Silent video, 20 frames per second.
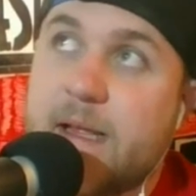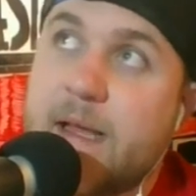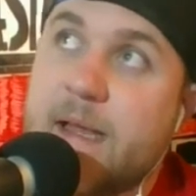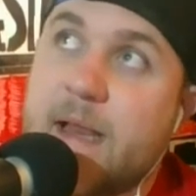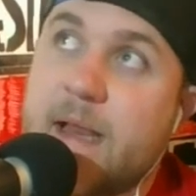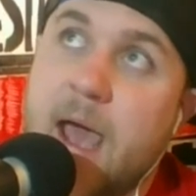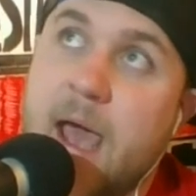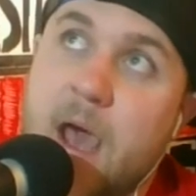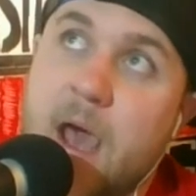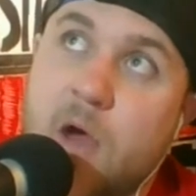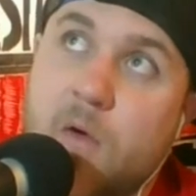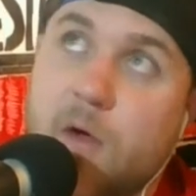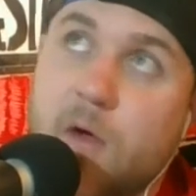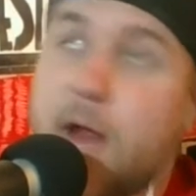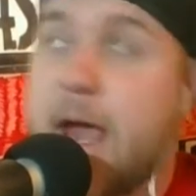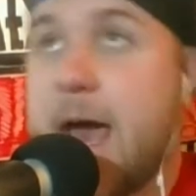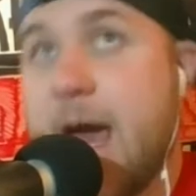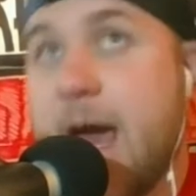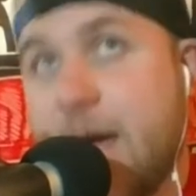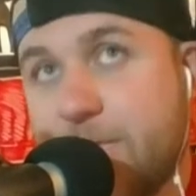an hour
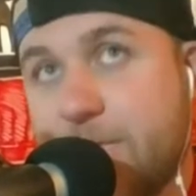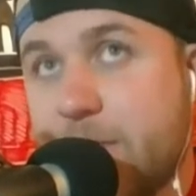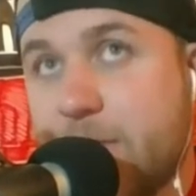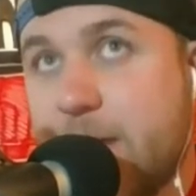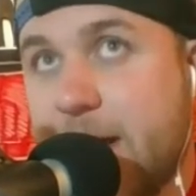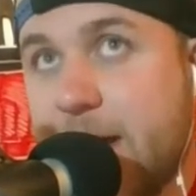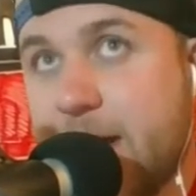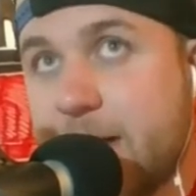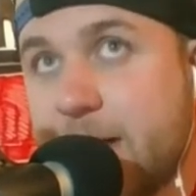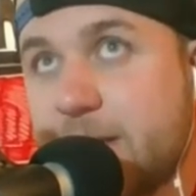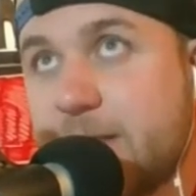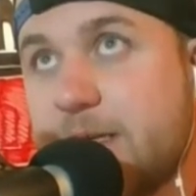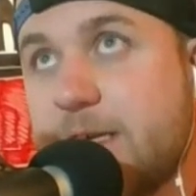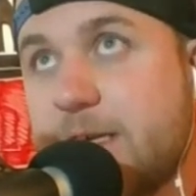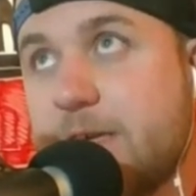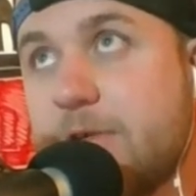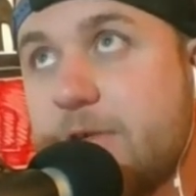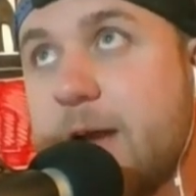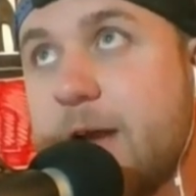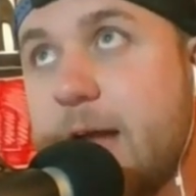after
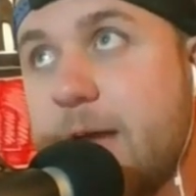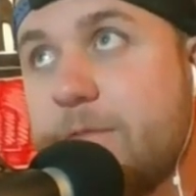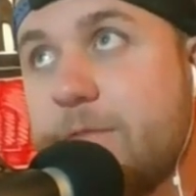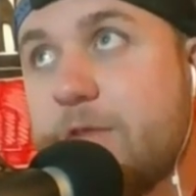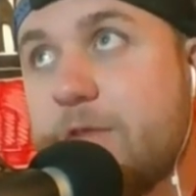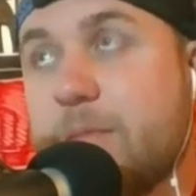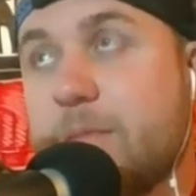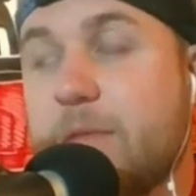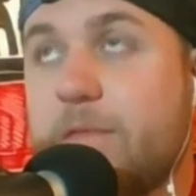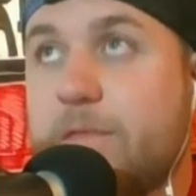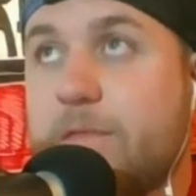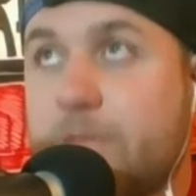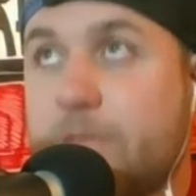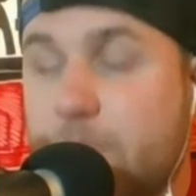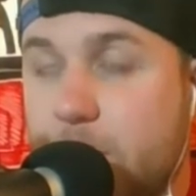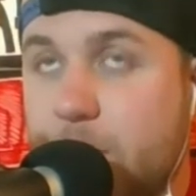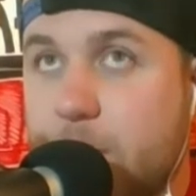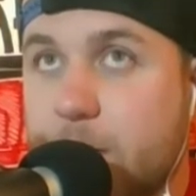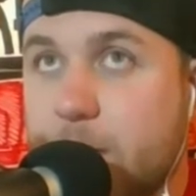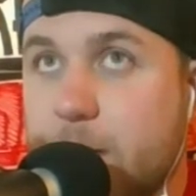NXT or an after
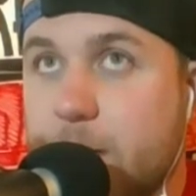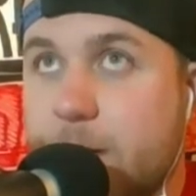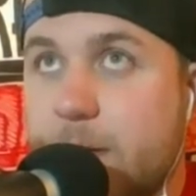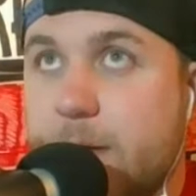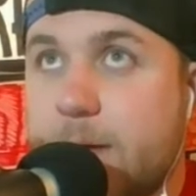before.